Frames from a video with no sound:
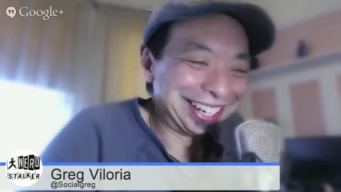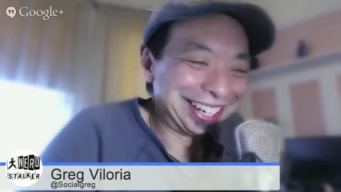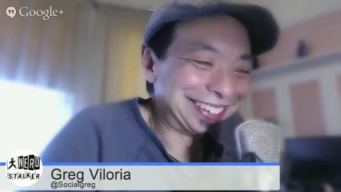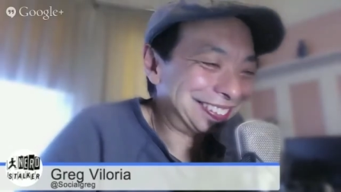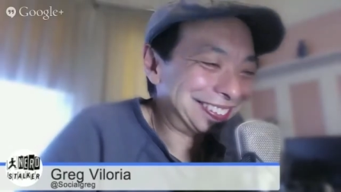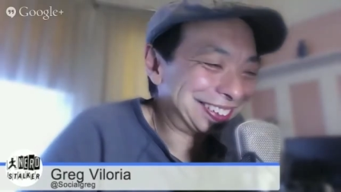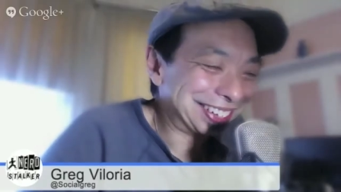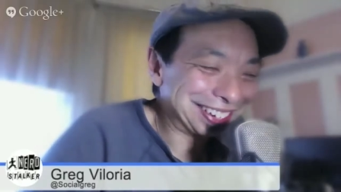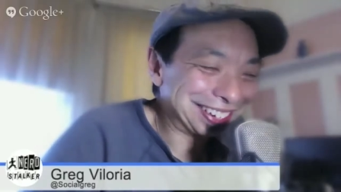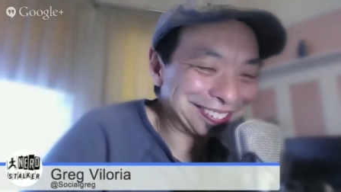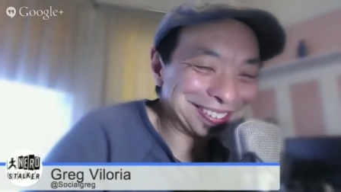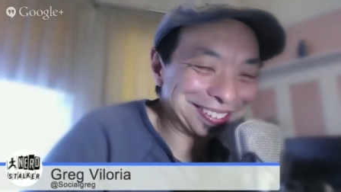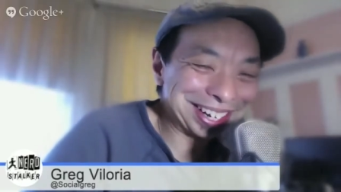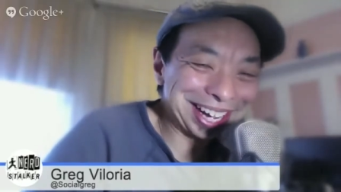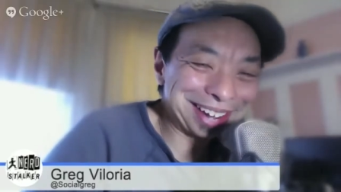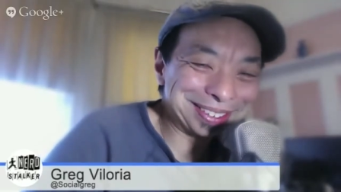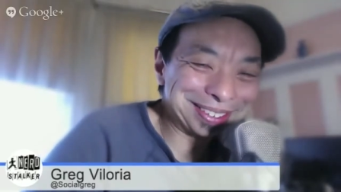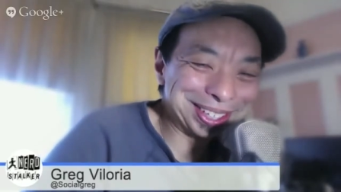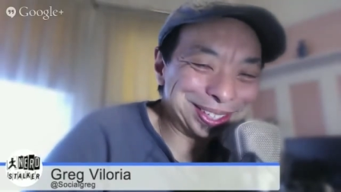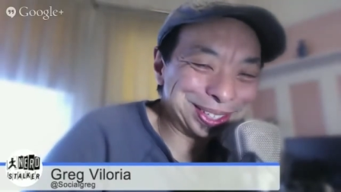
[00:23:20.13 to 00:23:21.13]
we're gonna, we're gonna have
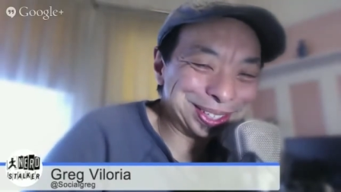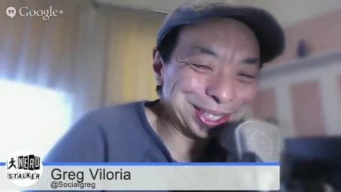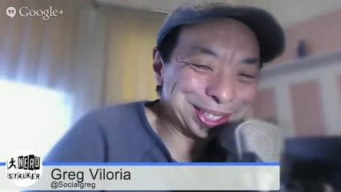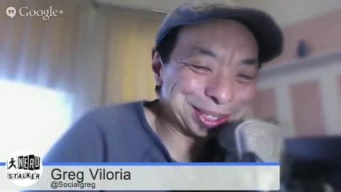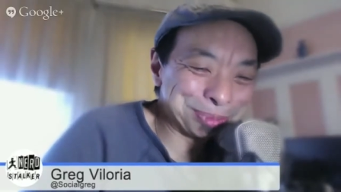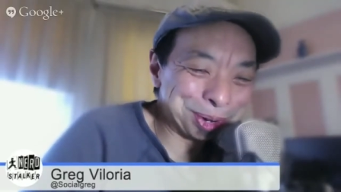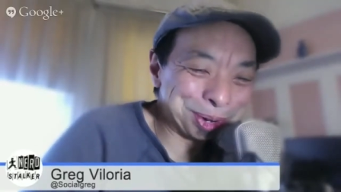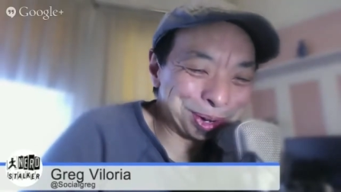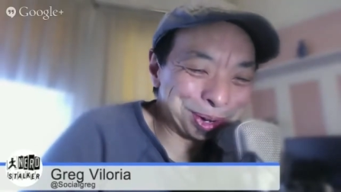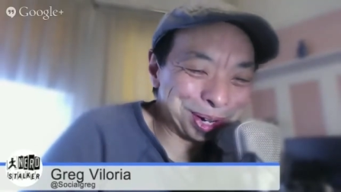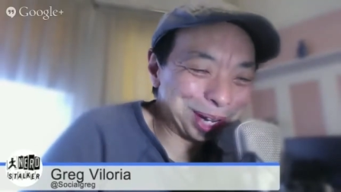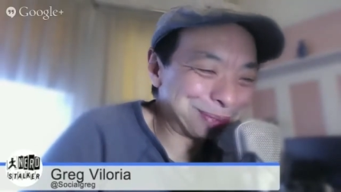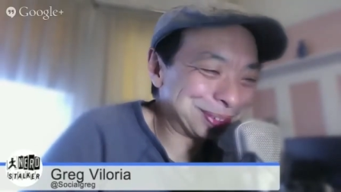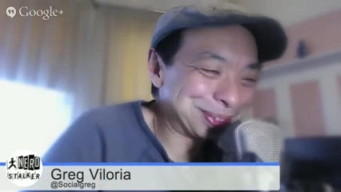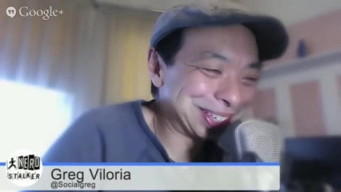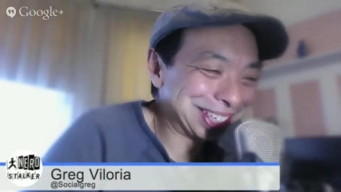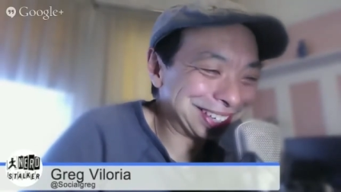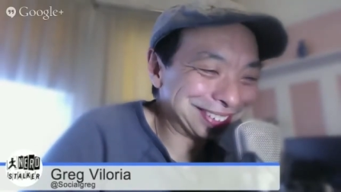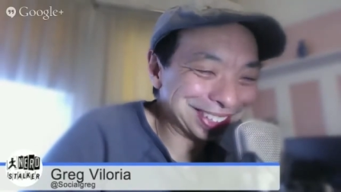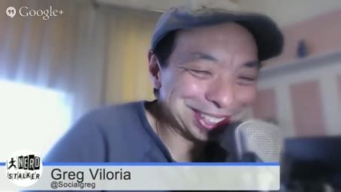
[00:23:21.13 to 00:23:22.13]
to do this more often,
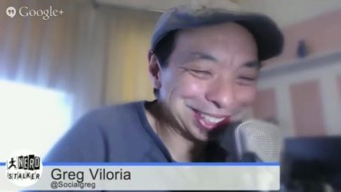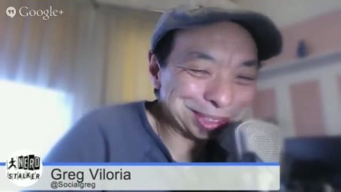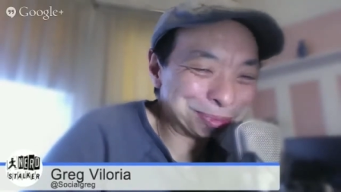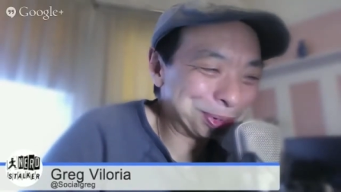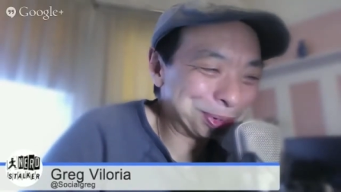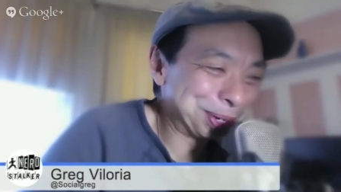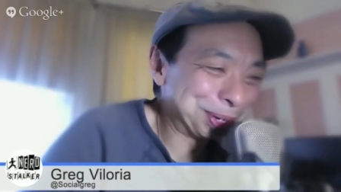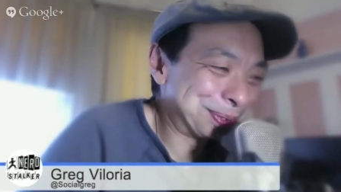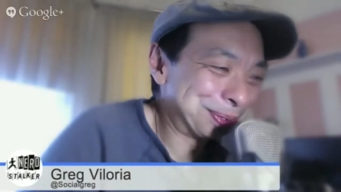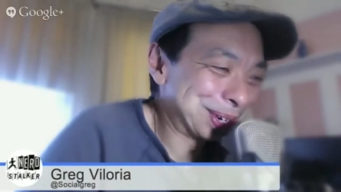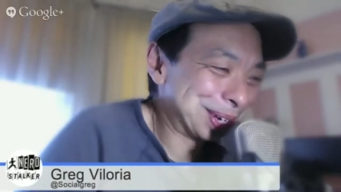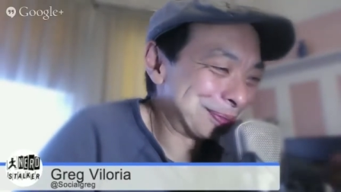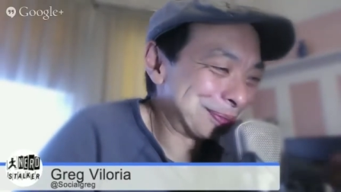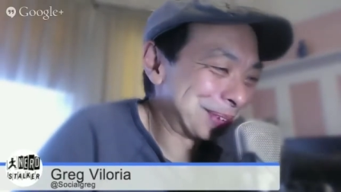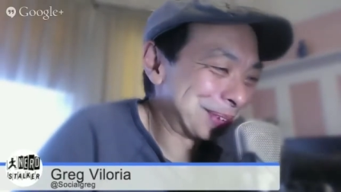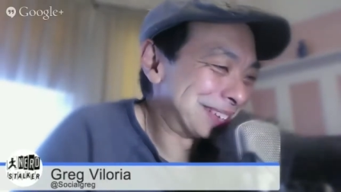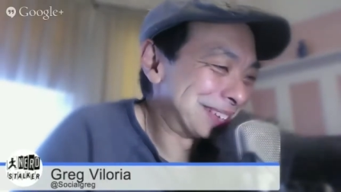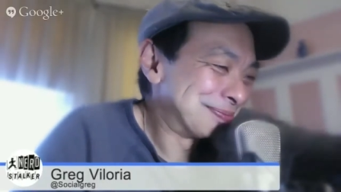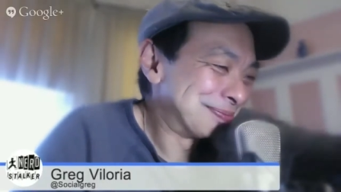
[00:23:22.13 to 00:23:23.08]
David. This is pretty fun, man.